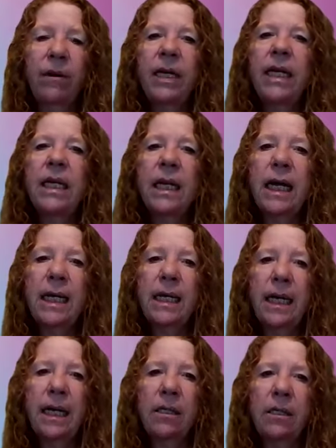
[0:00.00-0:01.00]
very
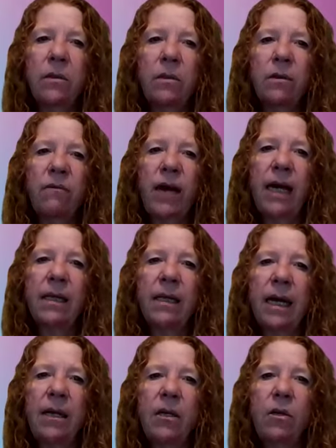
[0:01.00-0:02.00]
enlightening to the fact
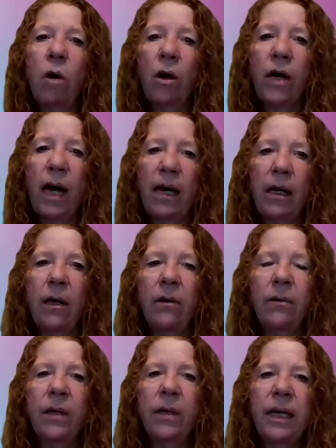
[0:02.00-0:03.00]
that you are not
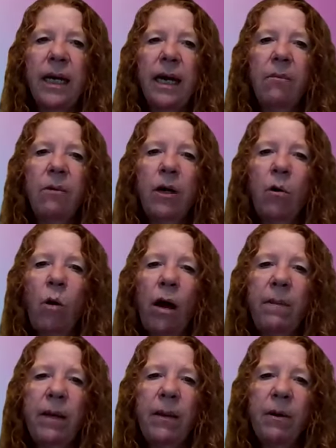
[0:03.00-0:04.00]
alone. And we don't
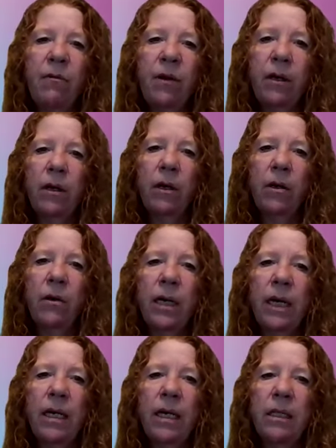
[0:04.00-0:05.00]
want people to feel
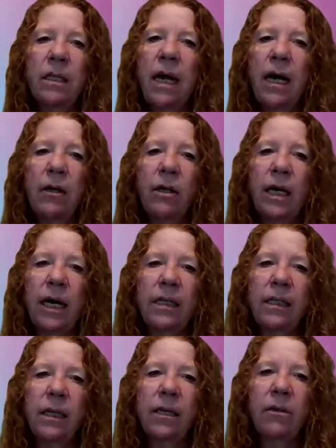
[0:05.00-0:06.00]
alone. And it's not good to
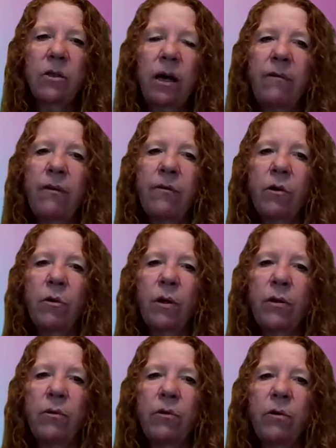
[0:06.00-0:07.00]
isolate yourself if you're
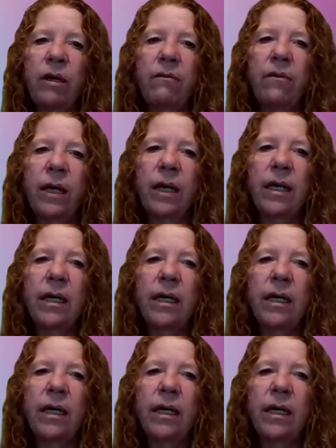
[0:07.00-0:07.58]
going through grief.